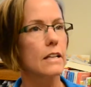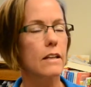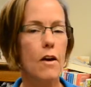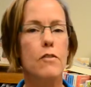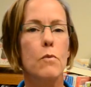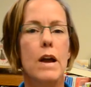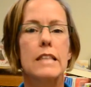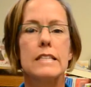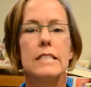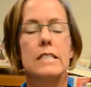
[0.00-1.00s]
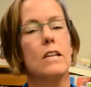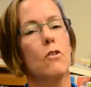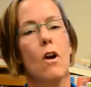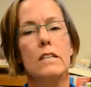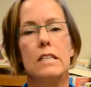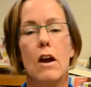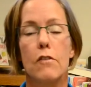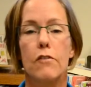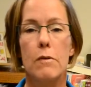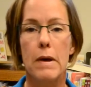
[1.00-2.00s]
love the way this is crossing
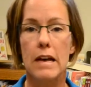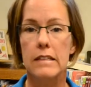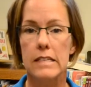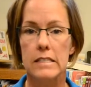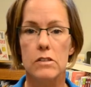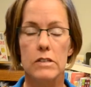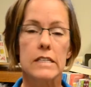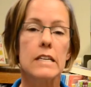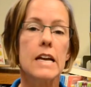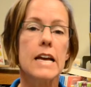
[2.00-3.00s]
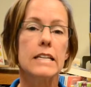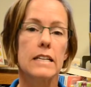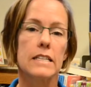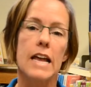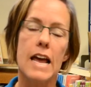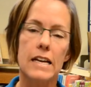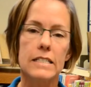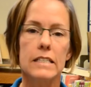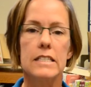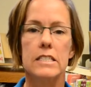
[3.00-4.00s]
over from math to history. It does an
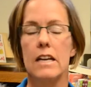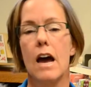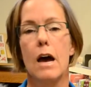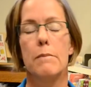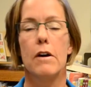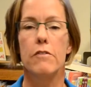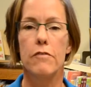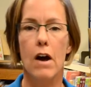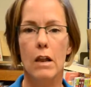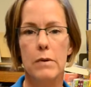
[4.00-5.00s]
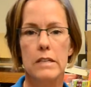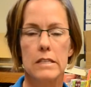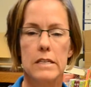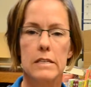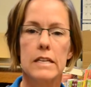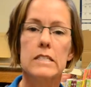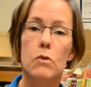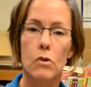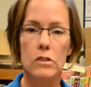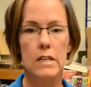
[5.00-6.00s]
excellent job of following the
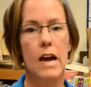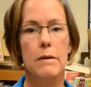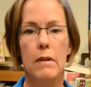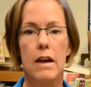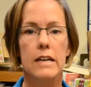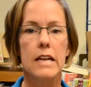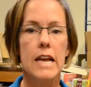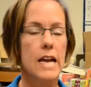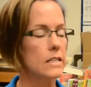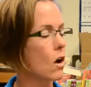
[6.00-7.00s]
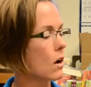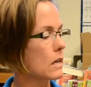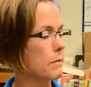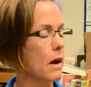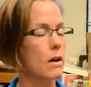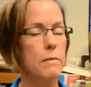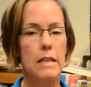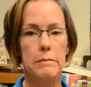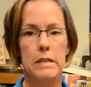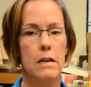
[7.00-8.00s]
historical timeline and talking about
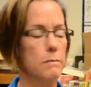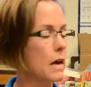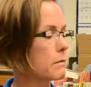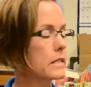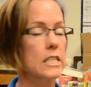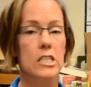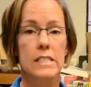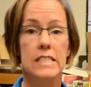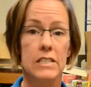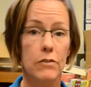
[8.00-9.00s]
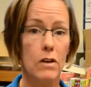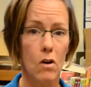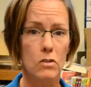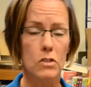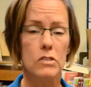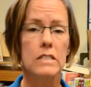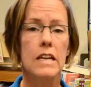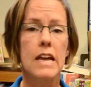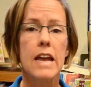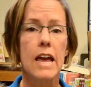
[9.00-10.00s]
mathematicians in different cultures
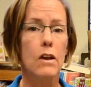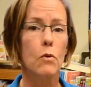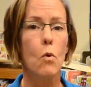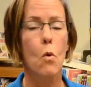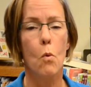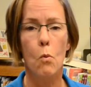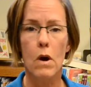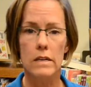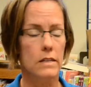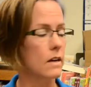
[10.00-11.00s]
and what